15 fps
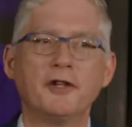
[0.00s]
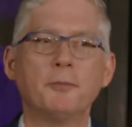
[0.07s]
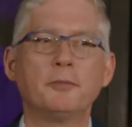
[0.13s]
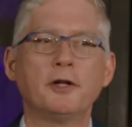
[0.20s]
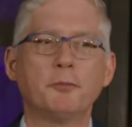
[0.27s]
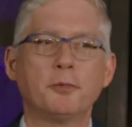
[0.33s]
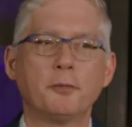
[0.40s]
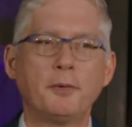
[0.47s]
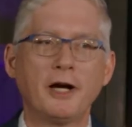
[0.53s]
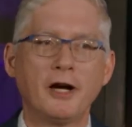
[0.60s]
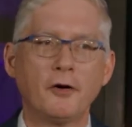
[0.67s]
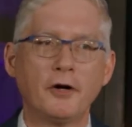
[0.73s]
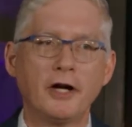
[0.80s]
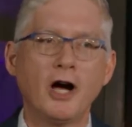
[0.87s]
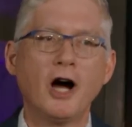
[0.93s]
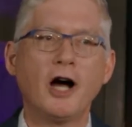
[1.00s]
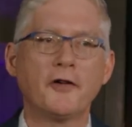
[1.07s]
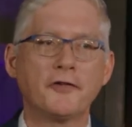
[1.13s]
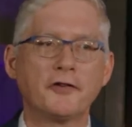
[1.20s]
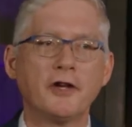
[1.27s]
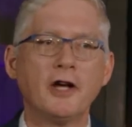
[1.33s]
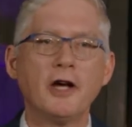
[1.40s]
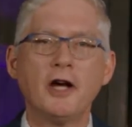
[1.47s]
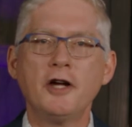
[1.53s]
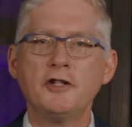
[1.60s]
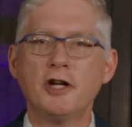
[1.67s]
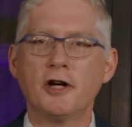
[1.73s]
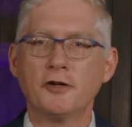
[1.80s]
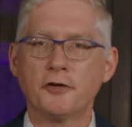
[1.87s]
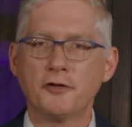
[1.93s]
simply preparing us
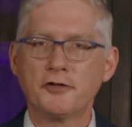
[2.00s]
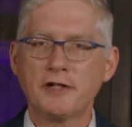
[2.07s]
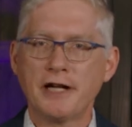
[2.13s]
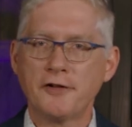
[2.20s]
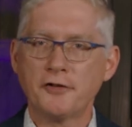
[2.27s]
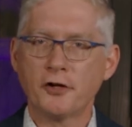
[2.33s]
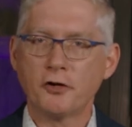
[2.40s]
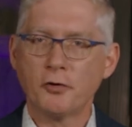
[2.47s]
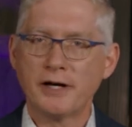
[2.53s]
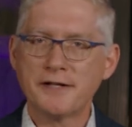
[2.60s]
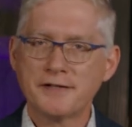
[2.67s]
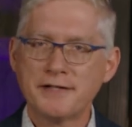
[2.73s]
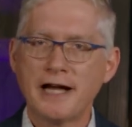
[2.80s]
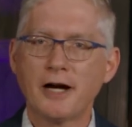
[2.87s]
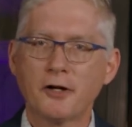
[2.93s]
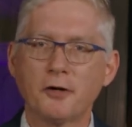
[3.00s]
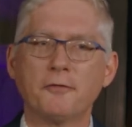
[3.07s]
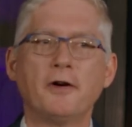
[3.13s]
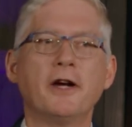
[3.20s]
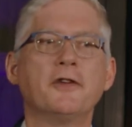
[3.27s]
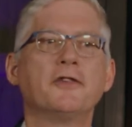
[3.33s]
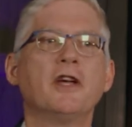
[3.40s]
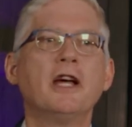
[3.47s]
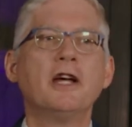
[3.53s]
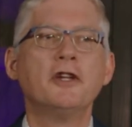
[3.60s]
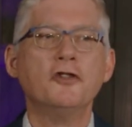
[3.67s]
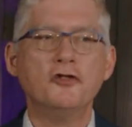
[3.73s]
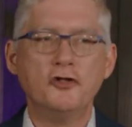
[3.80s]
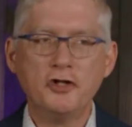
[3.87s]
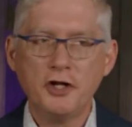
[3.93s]
to understand the great sacrifice
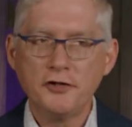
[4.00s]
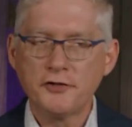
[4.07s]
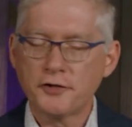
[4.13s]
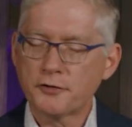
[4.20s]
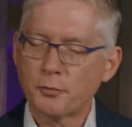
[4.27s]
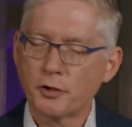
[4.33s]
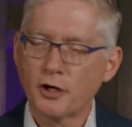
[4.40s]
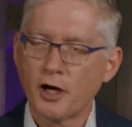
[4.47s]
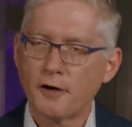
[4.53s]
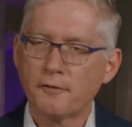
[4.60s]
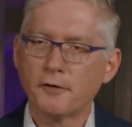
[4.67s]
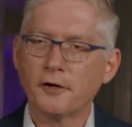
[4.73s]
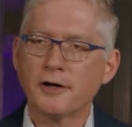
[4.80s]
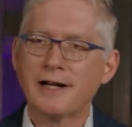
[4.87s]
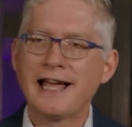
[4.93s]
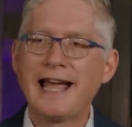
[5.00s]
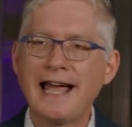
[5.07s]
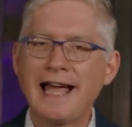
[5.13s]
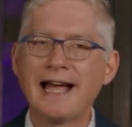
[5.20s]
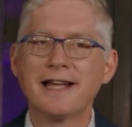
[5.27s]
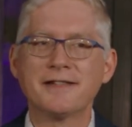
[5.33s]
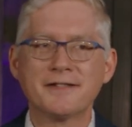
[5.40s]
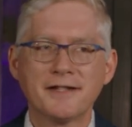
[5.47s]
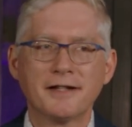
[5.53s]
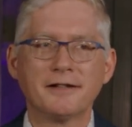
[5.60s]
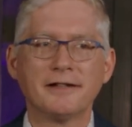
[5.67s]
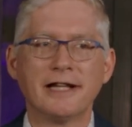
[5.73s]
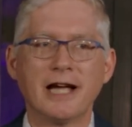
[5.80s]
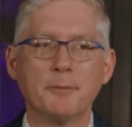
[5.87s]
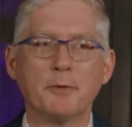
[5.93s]
Jesus would offer as
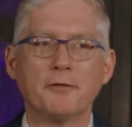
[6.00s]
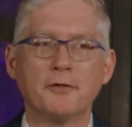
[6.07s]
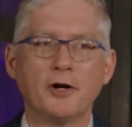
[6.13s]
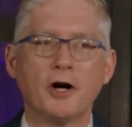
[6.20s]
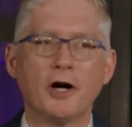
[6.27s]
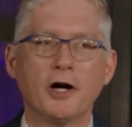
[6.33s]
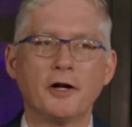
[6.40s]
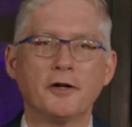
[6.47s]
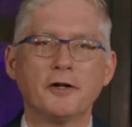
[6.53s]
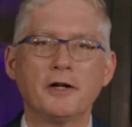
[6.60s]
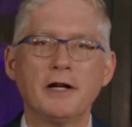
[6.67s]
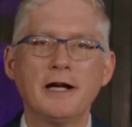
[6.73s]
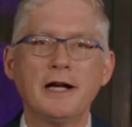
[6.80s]
Lamb of God.